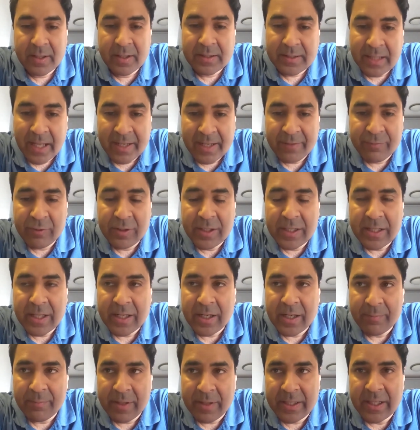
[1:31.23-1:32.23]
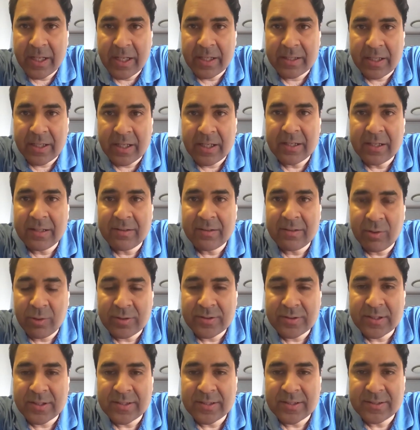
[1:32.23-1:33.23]
Thankfully, there are many adult
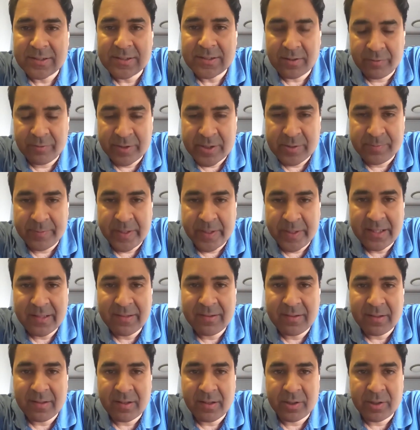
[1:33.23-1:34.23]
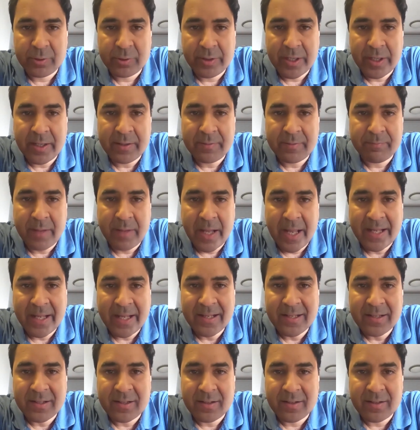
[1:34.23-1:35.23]
sources, which means you can
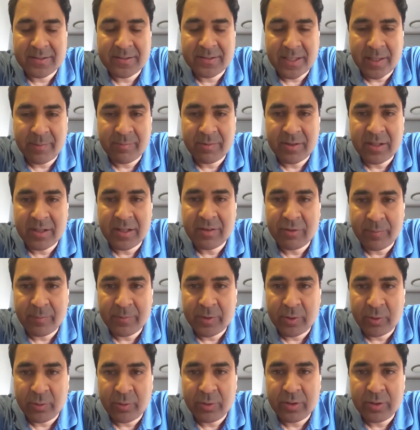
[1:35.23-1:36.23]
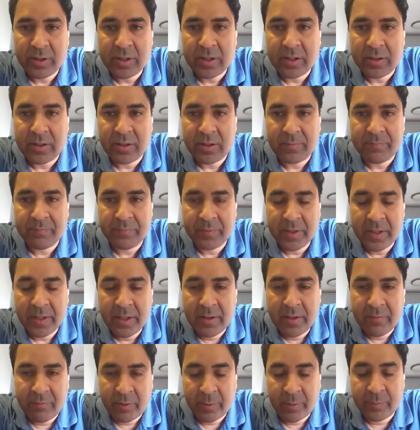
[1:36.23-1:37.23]
bank stem cells from your
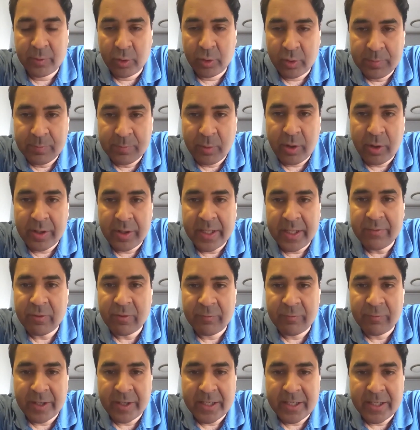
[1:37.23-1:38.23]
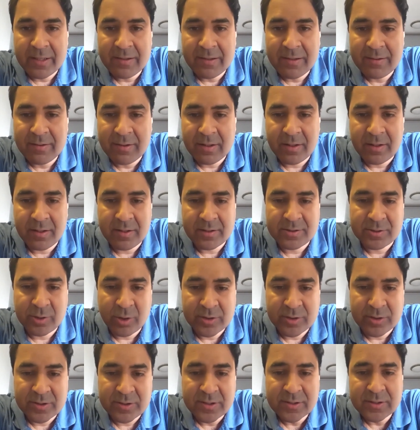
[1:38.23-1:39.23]
own body from various
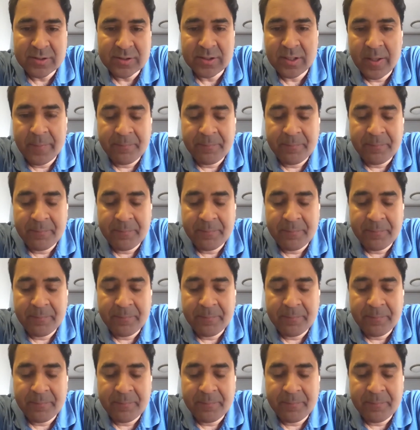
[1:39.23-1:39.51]
sources.